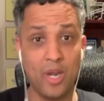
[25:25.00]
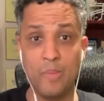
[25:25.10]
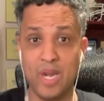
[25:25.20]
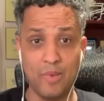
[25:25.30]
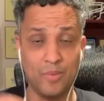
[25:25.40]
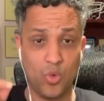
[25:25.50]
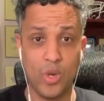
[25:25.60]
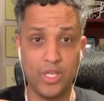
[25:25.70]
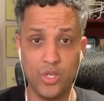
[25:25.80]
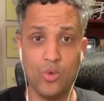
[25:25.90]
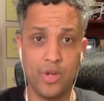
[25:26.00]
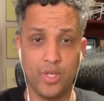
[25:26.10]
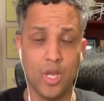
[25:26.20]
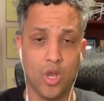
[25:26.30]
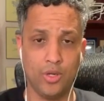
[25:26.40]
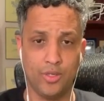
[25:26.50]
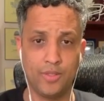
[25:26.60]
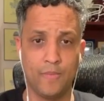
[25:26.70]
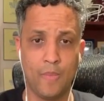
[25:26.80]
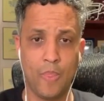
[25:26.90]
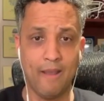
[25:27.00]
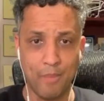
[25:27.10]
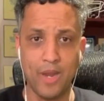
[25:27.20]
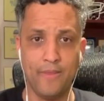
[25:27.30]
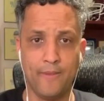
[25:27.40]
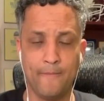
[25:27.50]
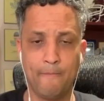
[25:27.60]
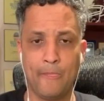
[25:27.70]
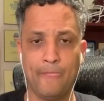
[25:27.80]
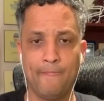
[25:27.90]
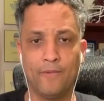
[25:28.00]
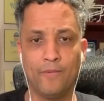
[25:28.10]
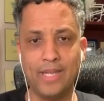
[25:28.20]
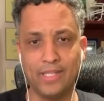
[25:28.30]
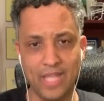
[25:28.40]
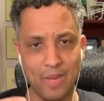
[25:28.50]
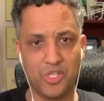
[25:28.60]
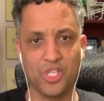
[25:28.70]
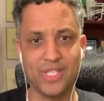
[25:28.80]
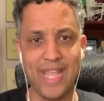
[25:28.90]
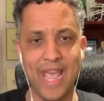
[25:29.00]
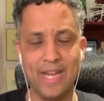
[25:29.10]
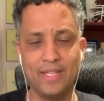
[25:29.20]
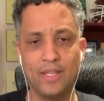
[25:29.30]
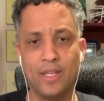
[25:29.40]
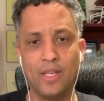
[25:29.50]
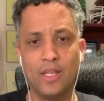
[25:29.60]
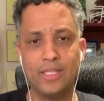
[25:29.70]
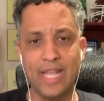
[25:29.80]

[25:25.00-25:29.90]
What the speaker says: at the bare minimum, $2,200 a month, right? That they would just get